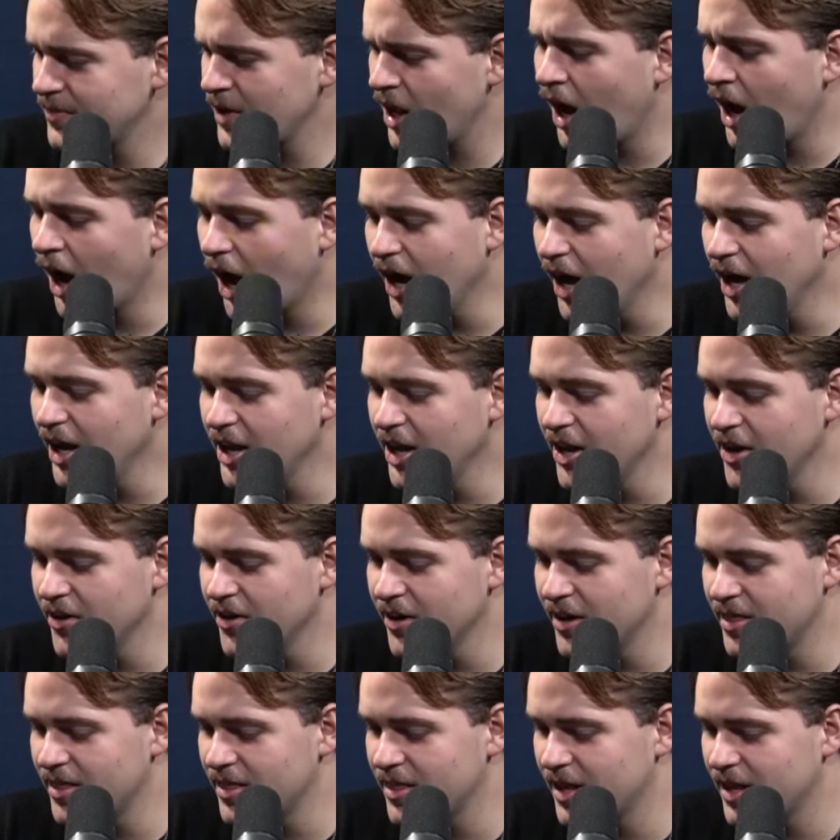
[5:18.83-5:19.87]

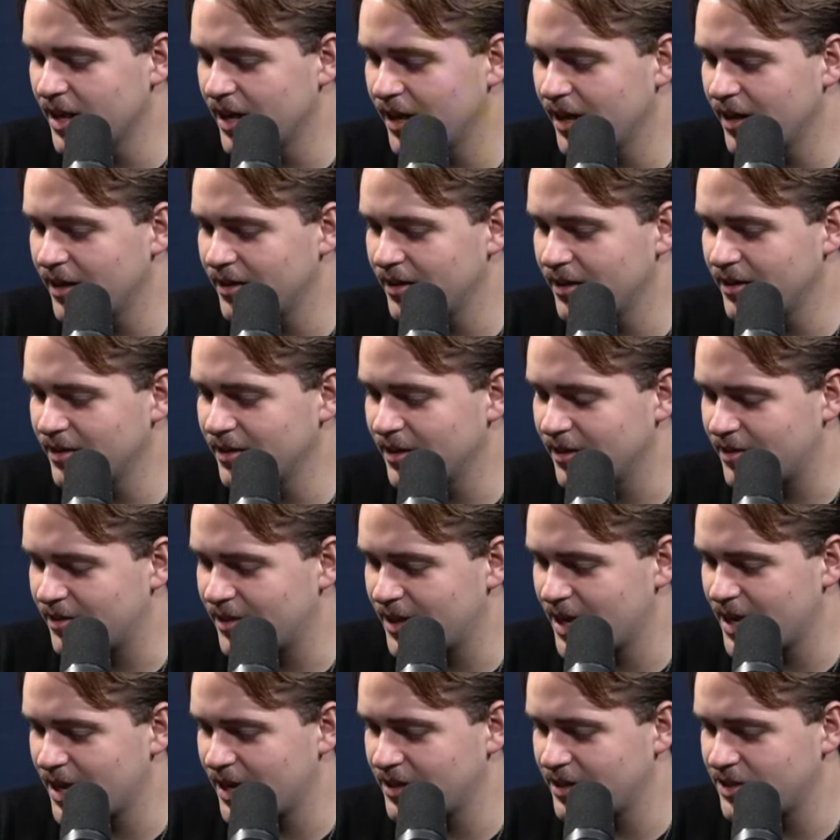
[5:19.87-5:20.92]
earlier in the the
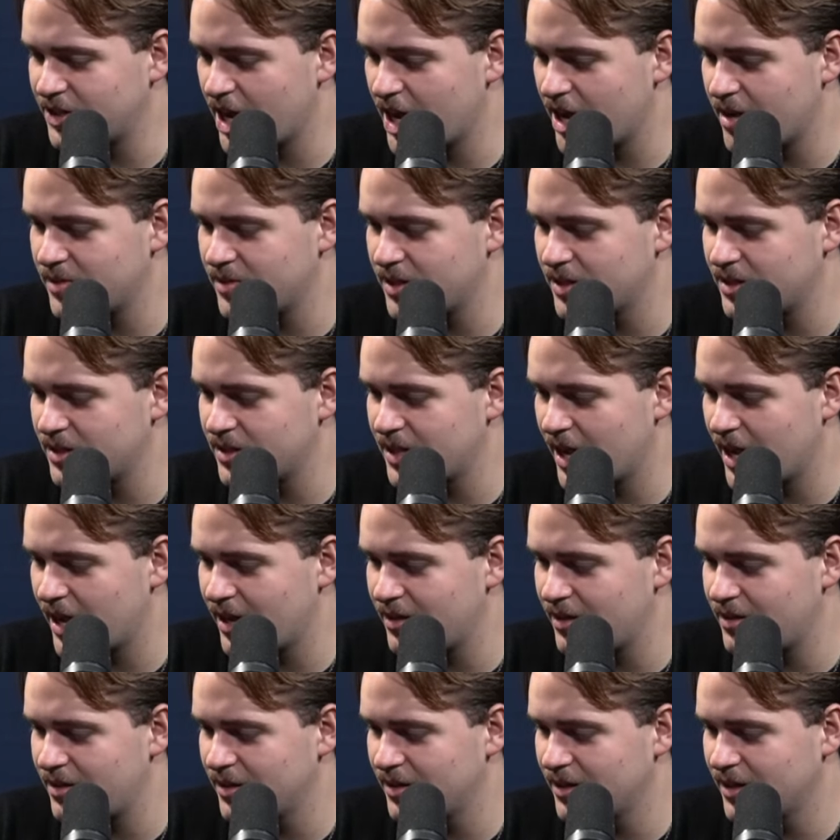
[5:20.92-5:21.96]
thing, James had
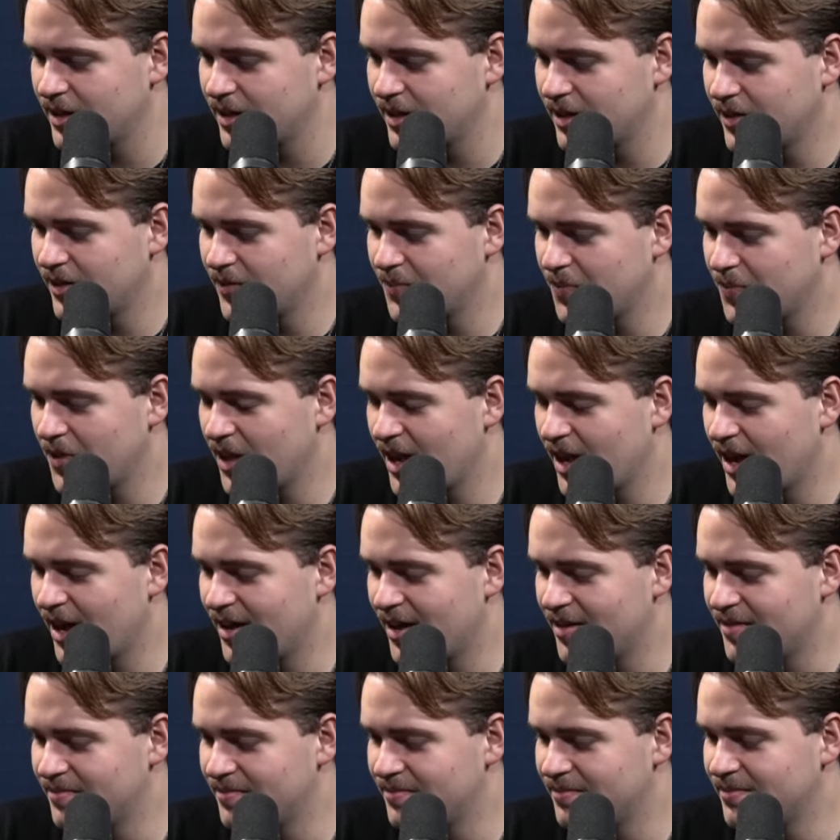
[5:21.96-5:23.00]
said.
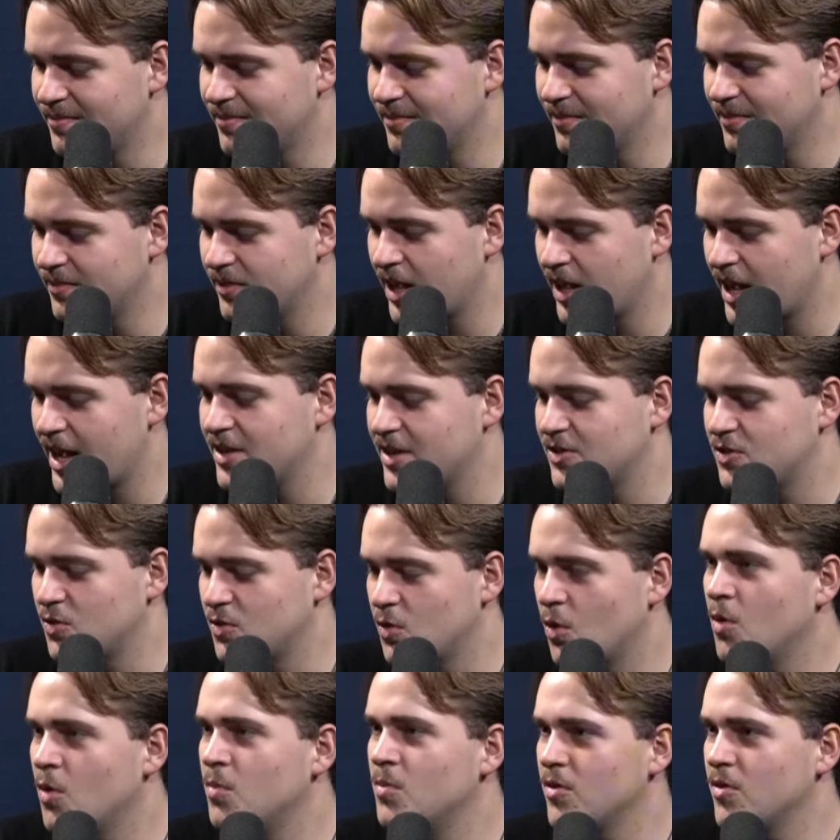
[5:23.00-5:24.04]
Um, that his
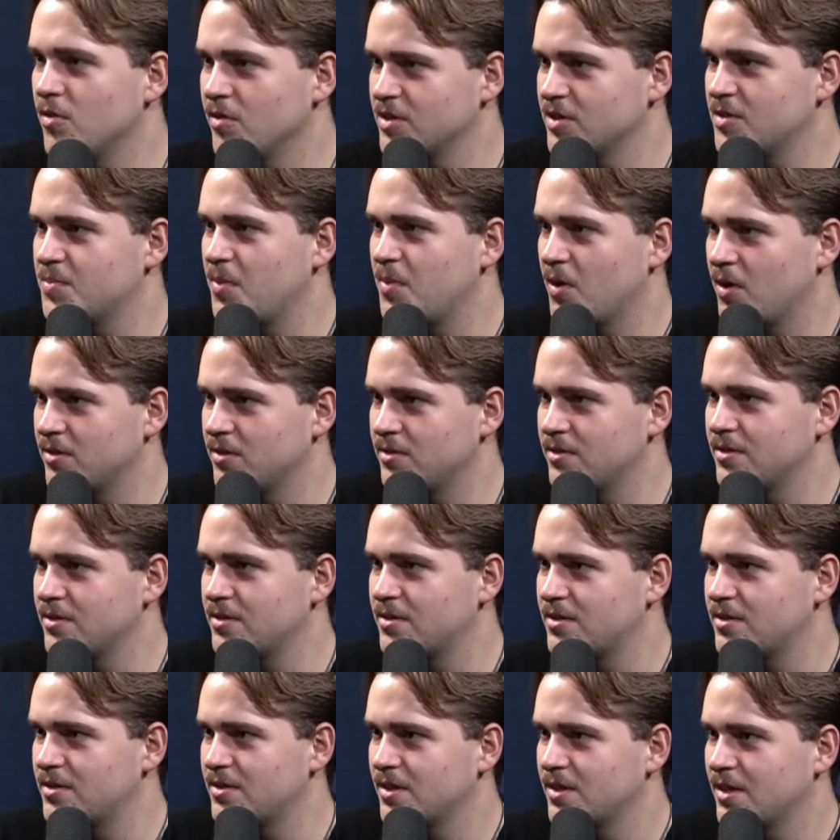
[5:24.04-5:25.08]
normal
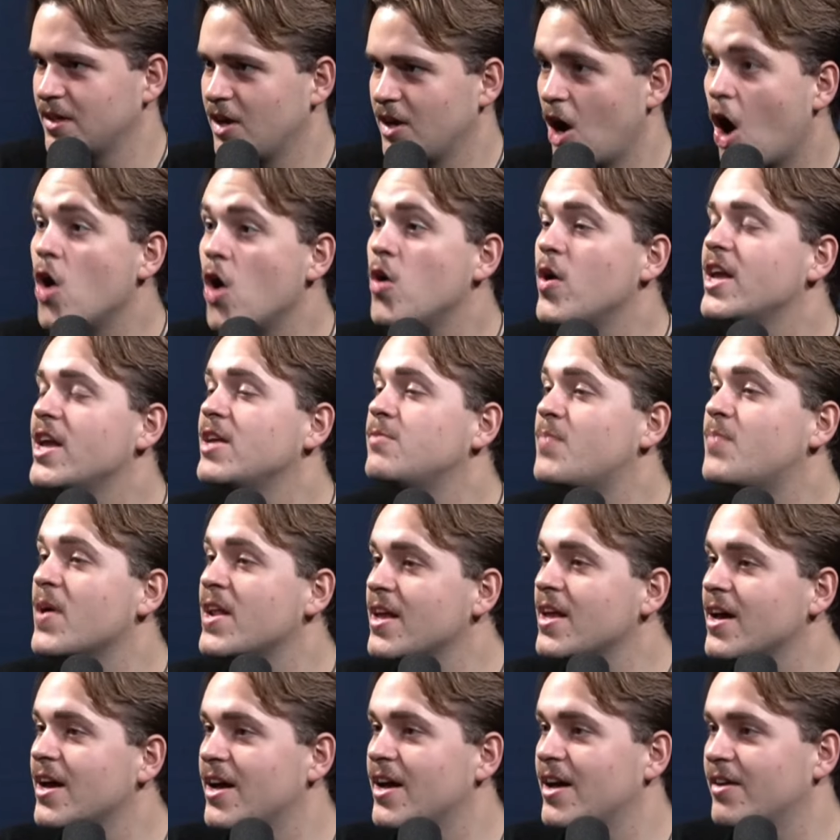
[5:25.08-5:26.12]
response oh he'd
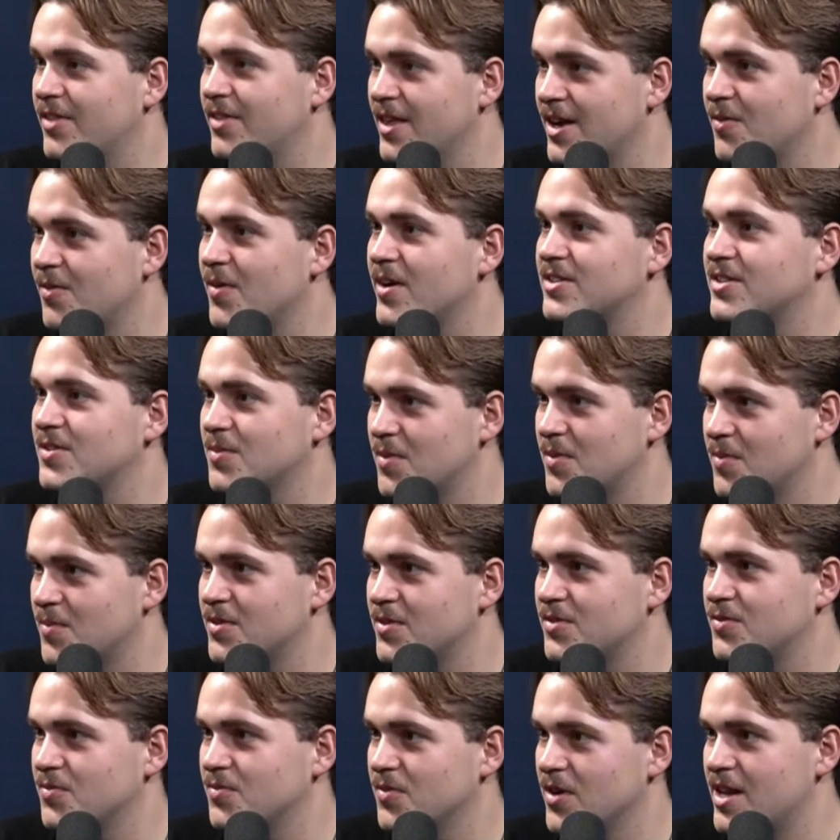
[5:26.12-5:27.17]
been at a thing where someone
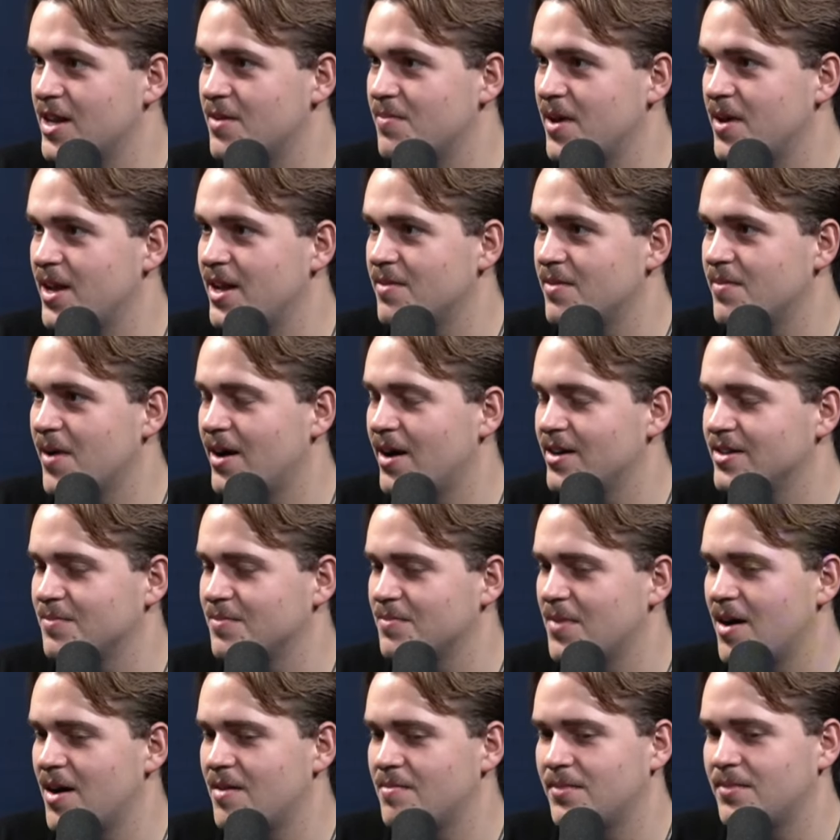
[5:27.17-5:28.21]
was really mean about his
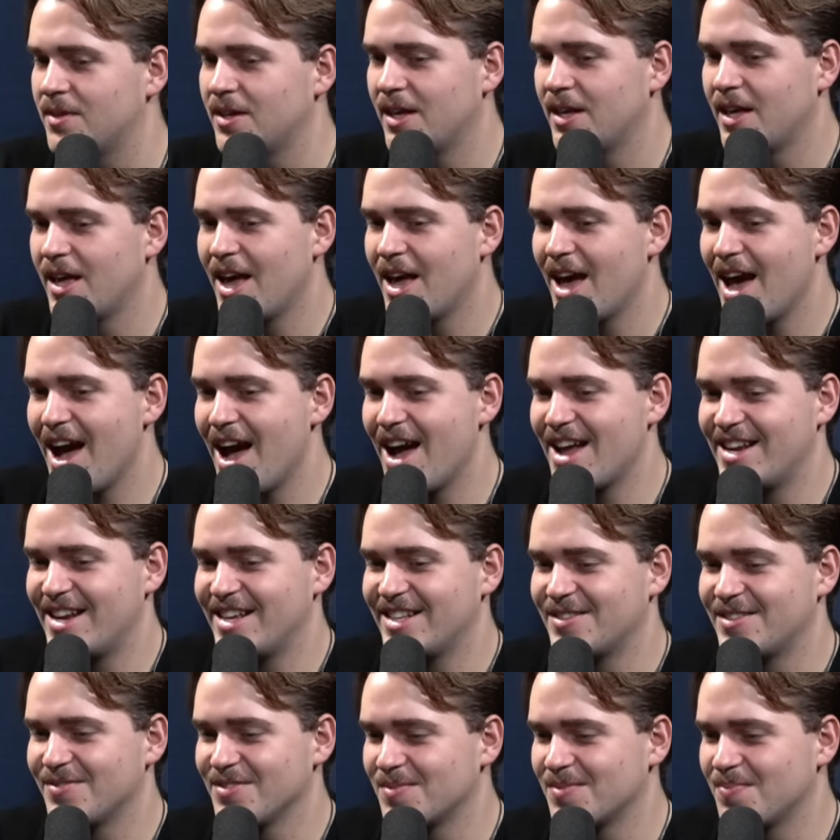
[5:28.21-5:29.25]
mum yeah. and
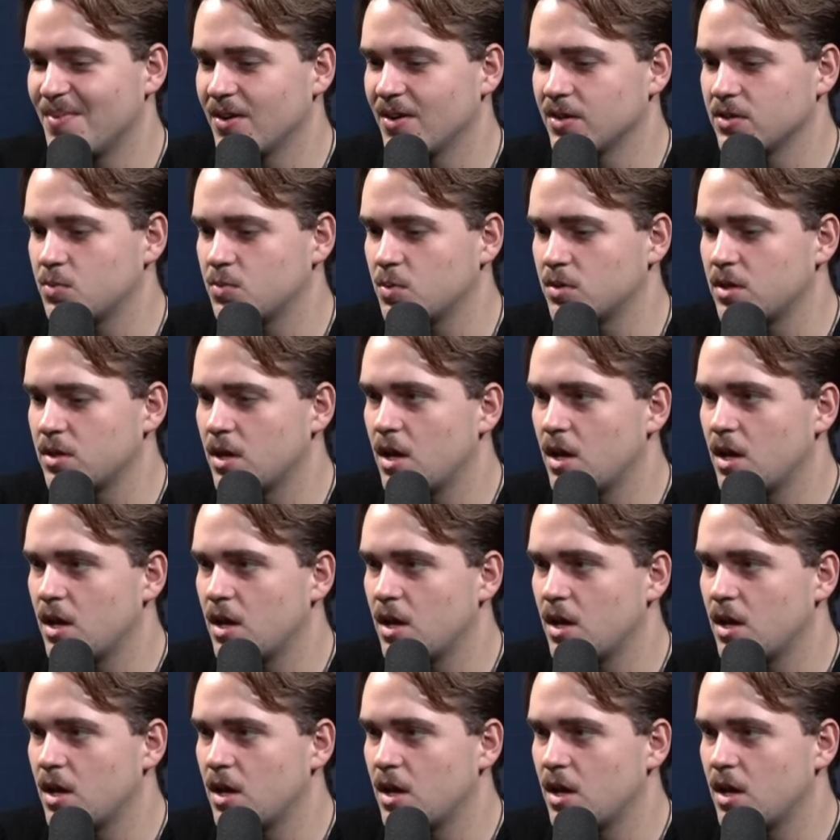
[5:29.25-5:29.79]
his response was